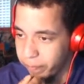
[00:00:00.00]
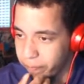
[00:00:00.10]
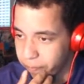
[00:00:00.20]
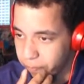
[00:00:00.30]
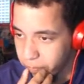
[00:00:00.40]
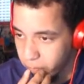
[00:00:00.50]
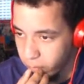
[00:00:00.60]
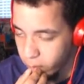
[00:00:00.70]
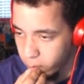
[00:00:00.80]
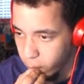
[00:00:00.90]

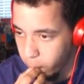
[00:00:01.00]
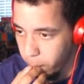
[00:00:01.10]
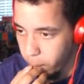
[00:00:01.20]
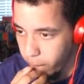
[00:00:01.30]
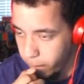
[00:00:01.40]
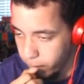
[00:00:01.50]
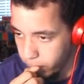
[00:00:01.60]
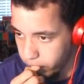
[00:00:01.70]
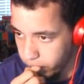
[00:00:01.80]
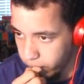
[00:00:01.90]

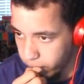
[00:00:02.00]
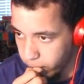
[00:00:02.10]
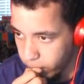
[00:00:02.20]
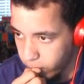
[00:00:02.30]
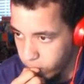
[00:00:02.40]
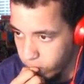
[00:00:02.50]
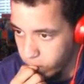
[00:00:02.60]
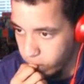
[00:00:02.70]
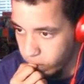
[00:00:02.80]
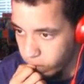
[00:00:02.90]

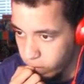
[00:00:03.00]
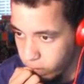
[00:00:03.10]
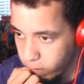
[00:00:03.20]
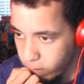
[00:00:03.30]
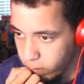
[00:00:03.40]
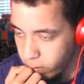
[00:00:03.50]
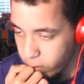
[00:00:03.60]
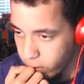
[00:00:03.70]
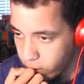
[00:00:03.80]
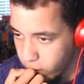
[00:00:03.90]

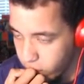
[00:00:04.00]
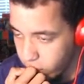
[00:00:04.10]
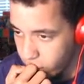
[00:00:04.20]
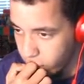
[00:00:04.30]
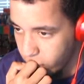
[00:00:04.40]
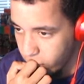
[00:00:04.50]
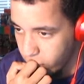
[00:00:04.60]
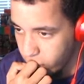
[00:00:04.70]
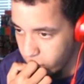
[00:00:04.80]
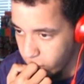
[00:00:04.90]

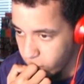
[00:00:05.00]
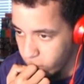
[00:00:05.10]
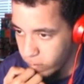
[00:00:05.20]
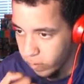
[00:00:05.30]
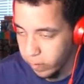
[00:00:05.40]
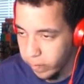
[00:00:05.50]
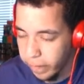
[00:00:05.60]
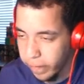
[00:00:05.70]
(no one is talking)